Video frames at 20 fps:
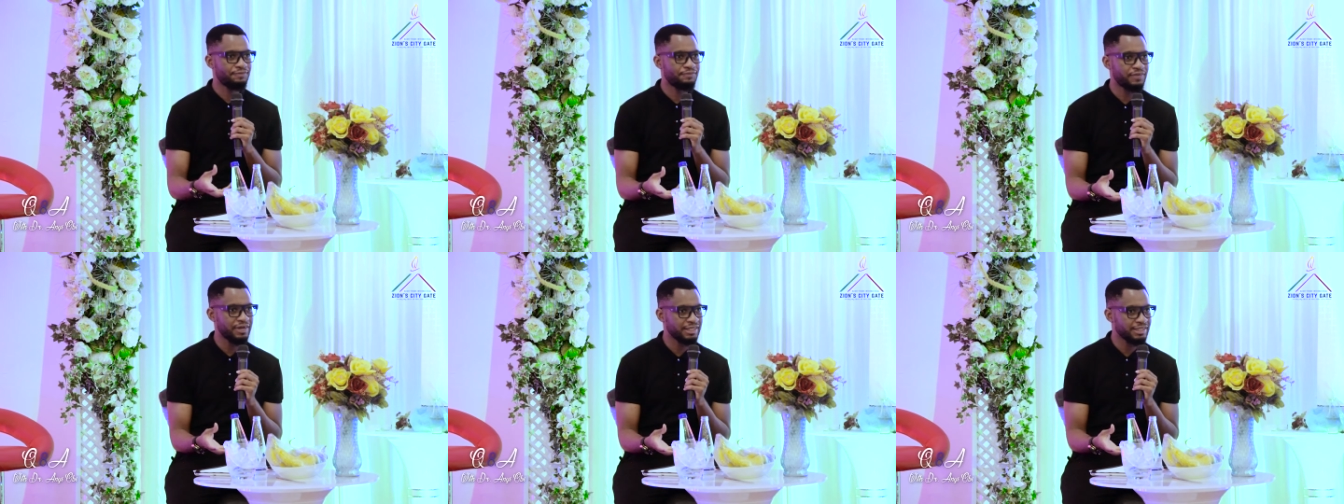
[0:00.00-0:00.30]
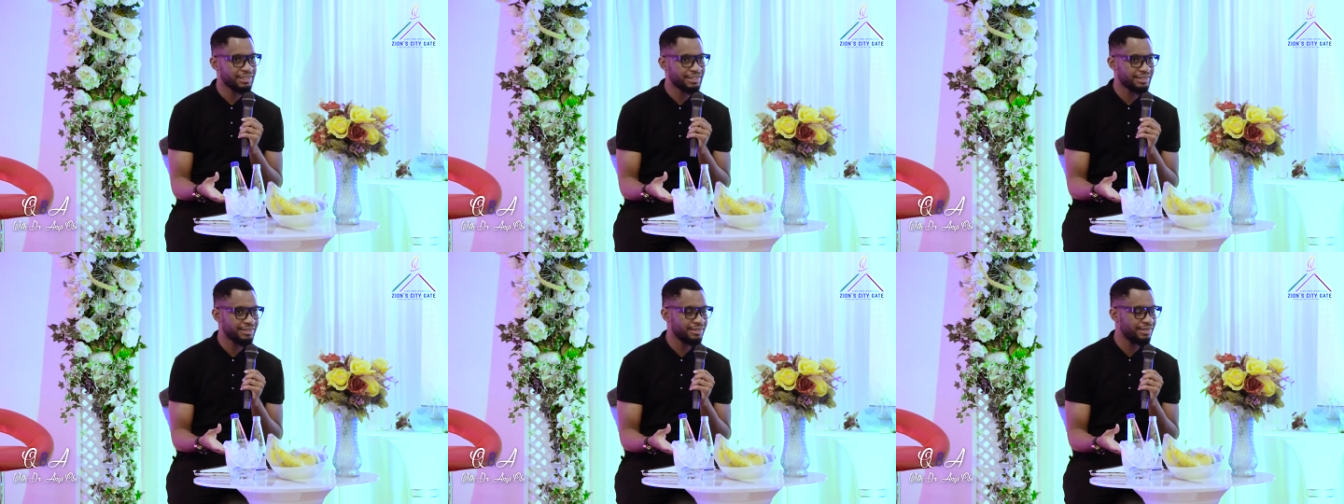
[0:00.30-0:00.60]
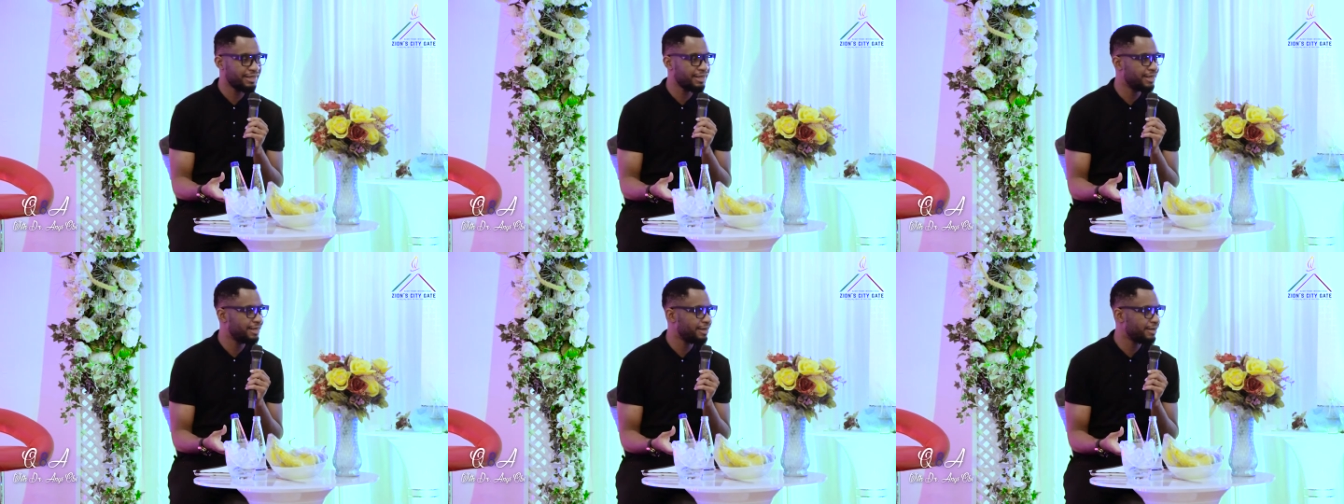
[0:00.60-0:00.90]
the
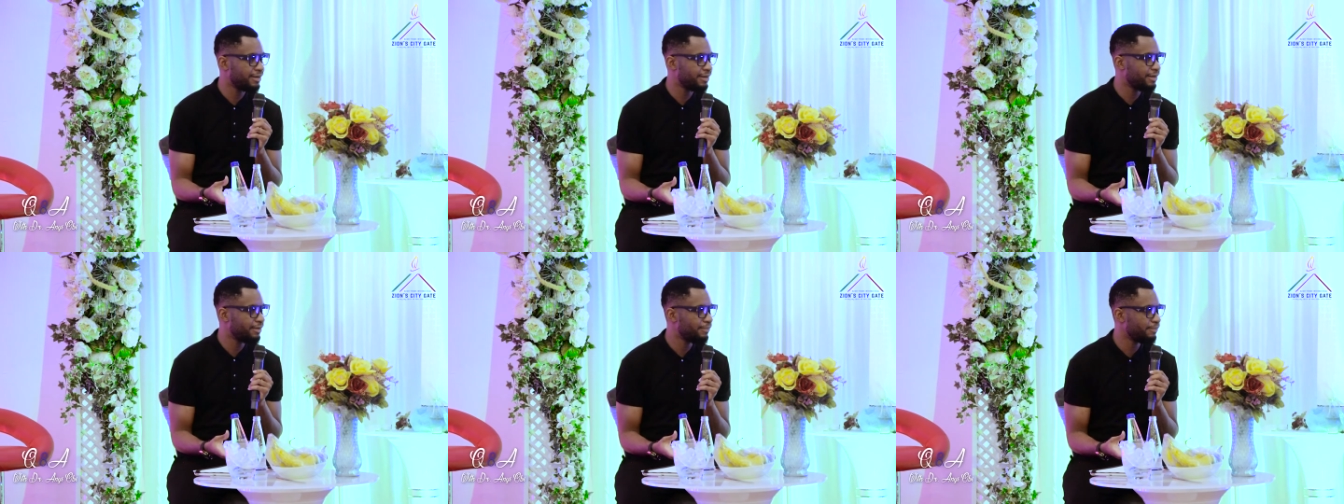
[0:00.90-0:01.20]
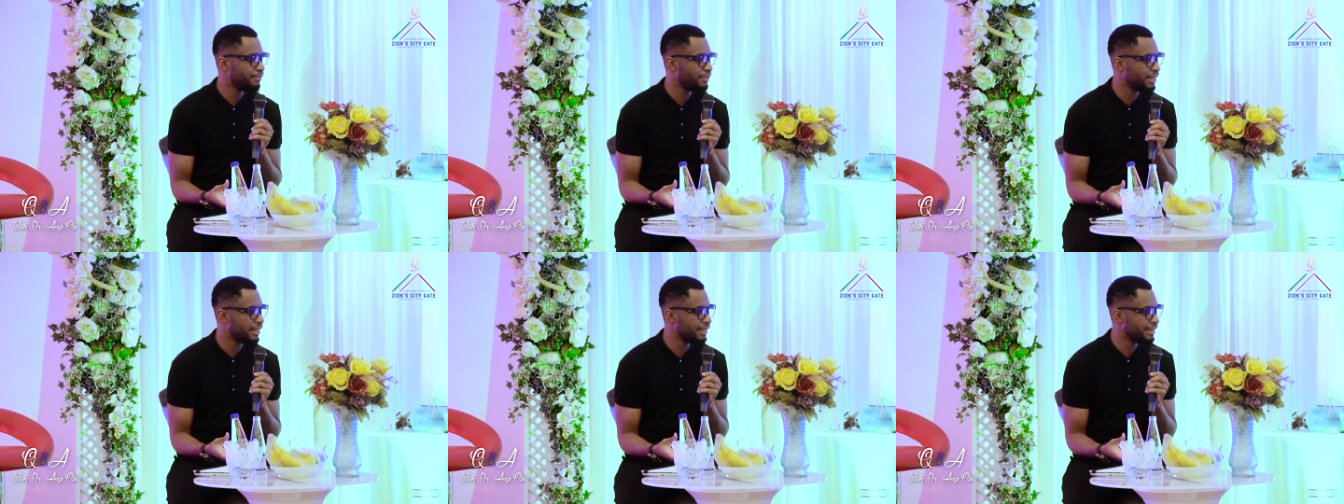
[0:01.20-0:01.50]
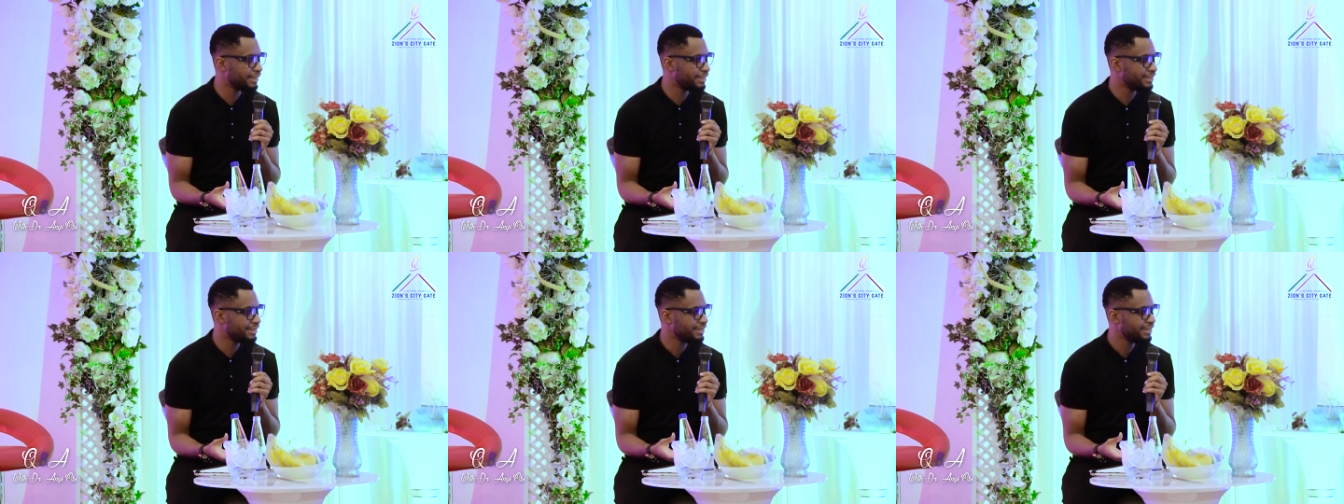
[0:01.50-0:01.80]
first
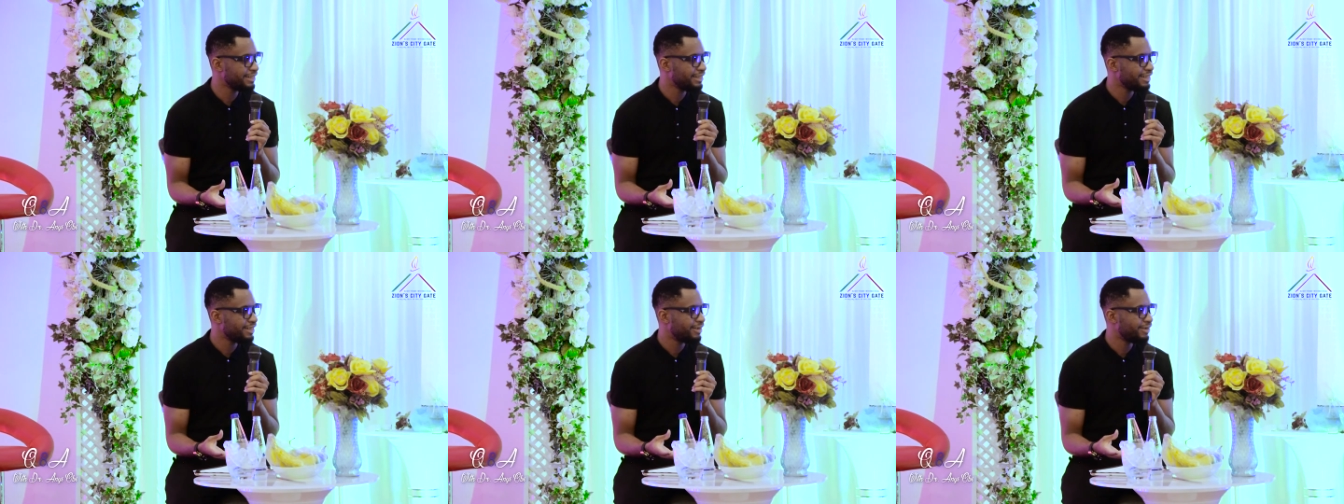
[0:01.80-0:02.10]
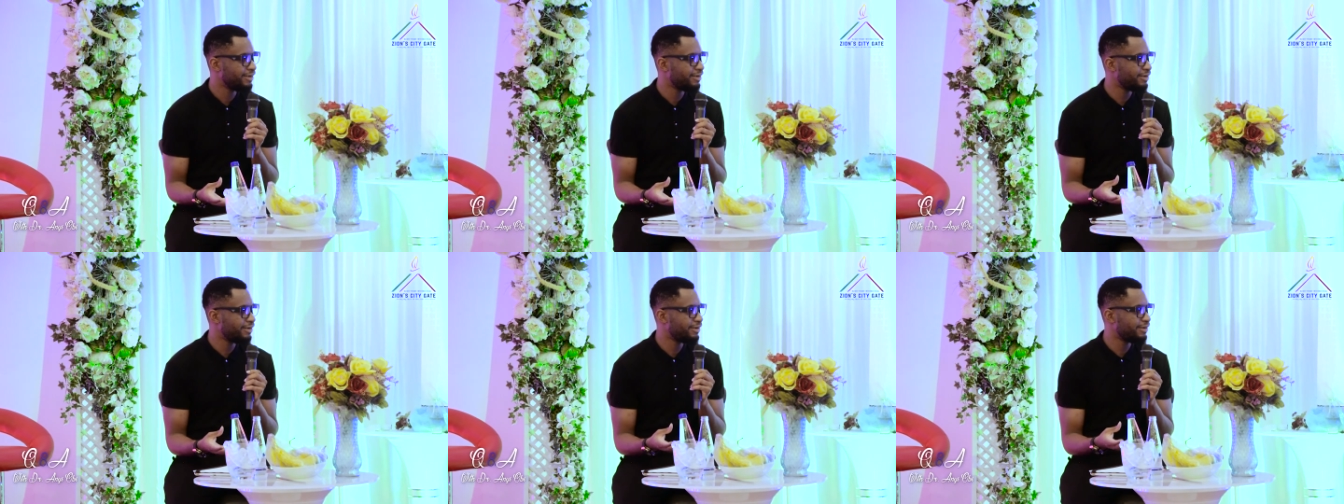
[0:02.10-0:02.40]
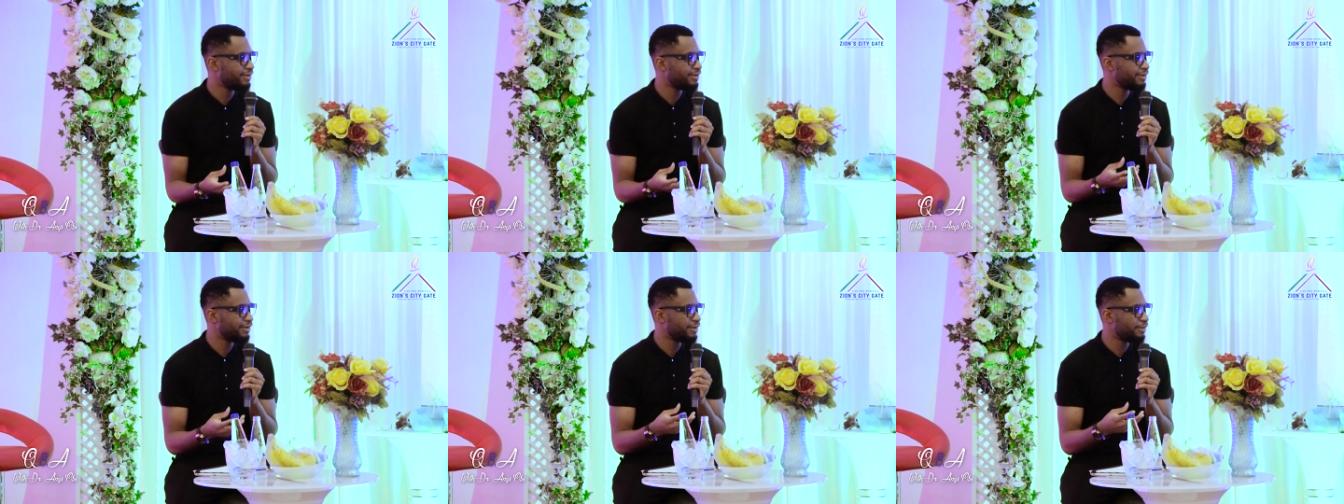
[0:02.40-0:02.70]
man
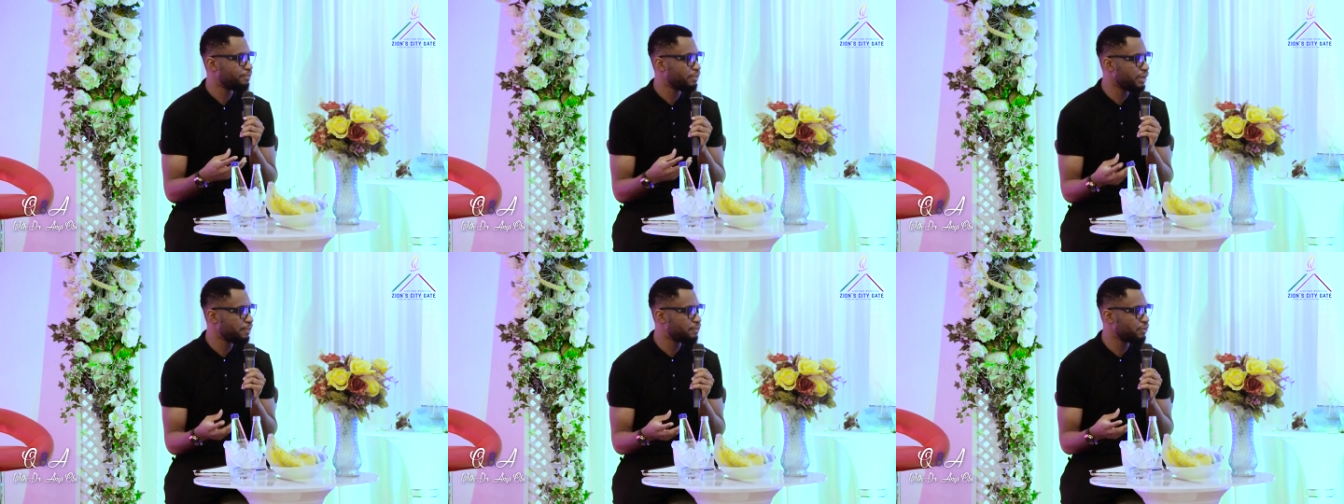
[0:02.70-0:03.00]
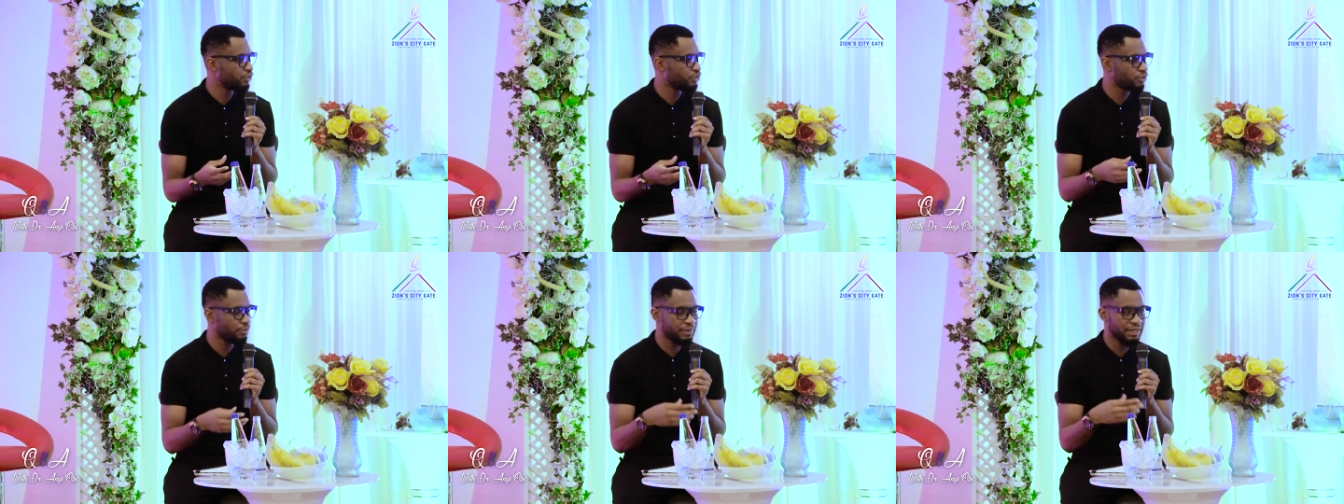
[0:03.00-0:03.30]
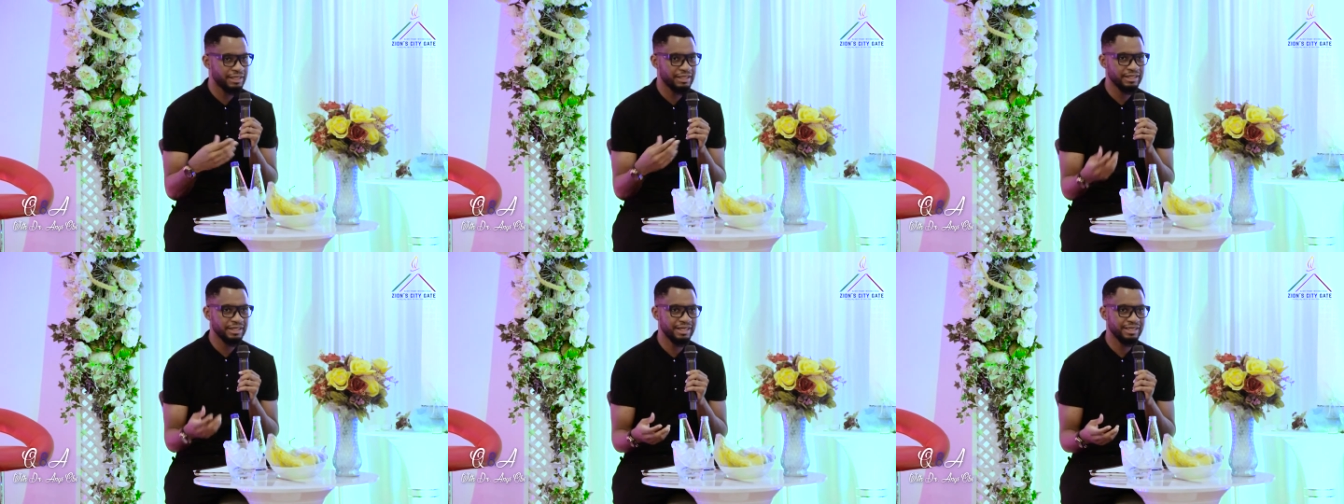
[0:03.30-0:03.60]
or people to
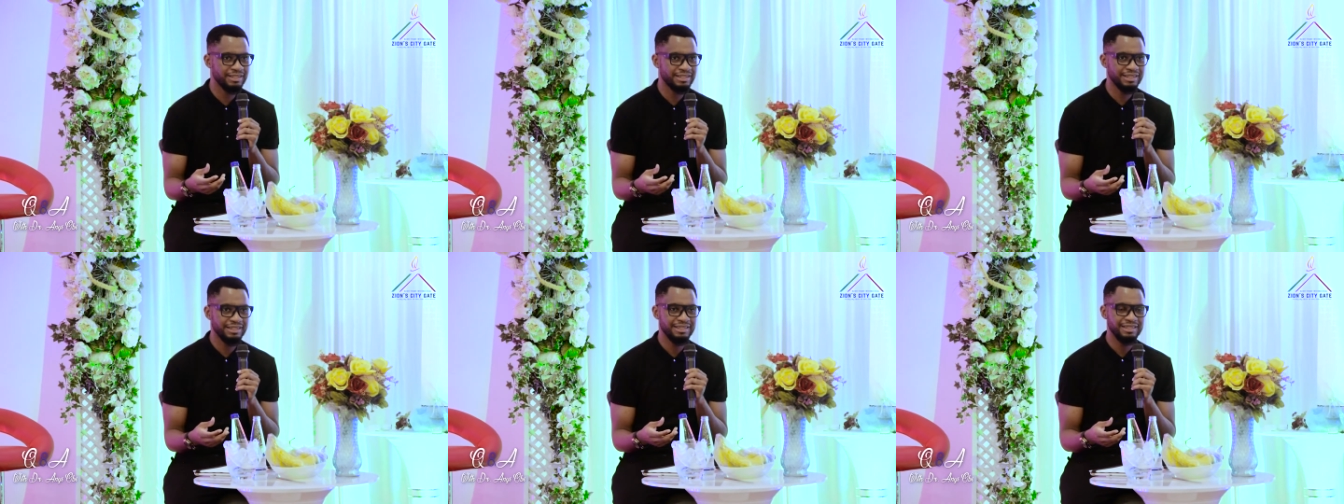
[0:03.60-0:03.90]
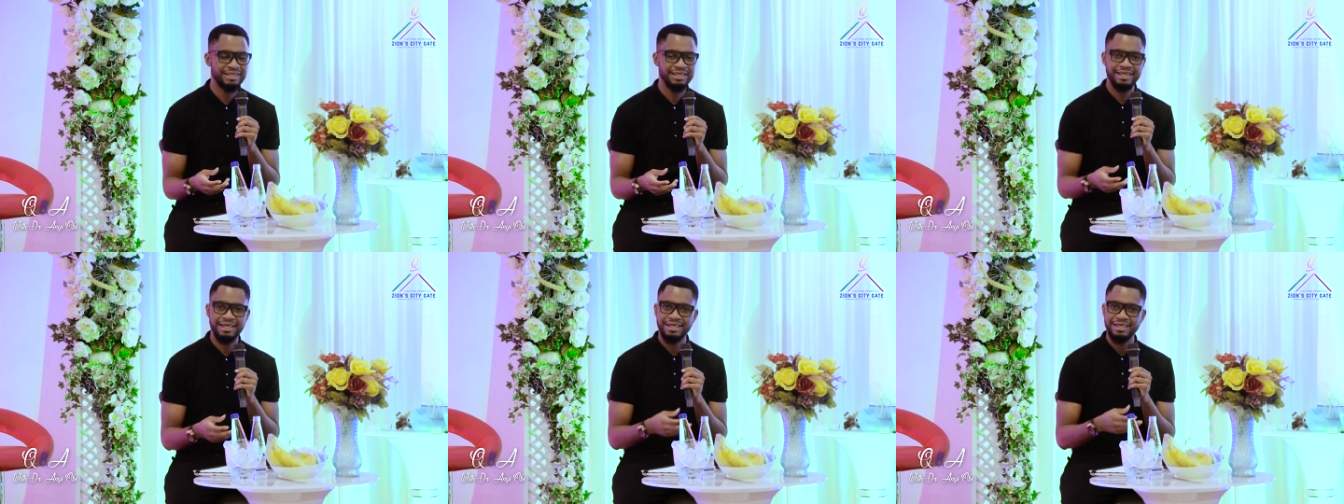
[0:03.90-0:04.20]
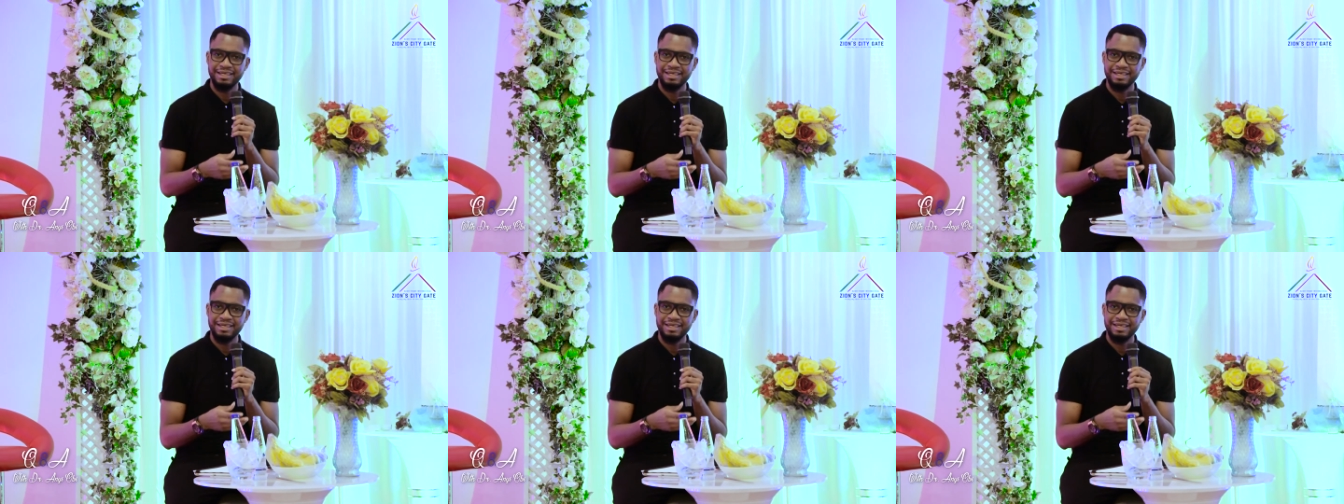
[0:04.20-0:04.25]
be created?